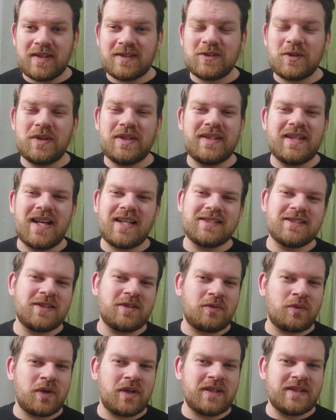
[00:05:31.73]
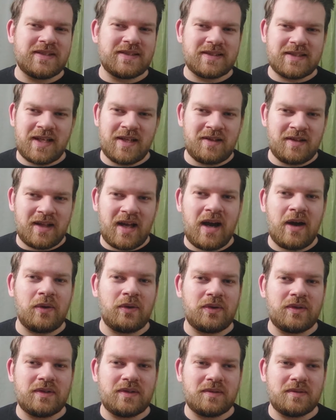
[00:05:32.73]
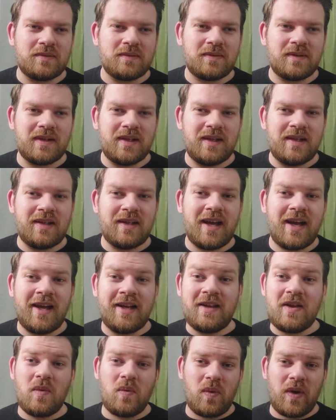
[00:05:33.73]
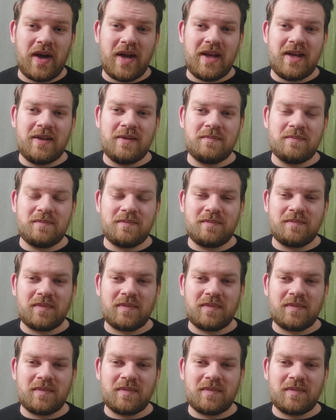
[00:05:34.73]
so it doesn't really stand out in any way